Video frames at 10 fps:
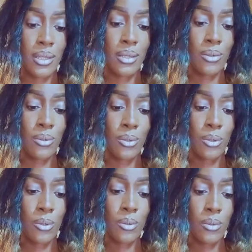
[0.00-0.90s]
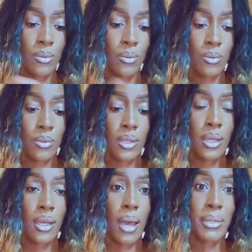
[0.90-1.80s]
I don't know.
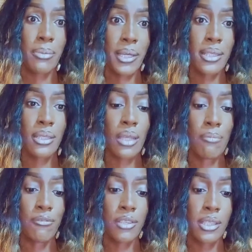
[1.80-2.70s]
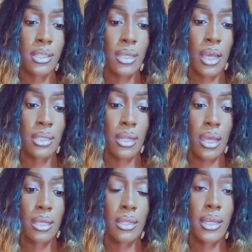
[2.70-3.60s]
I'm expecting some visitors
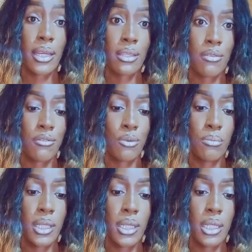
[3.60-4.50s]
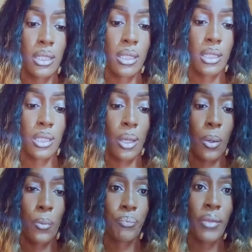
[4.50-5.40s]
like in the next few minutes,
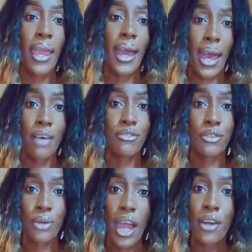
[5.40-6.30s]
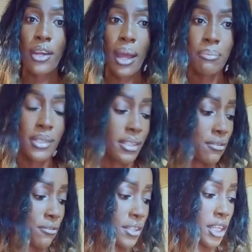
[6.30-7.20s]
so I have to hurry up
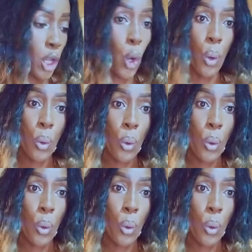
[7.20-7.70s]
this video.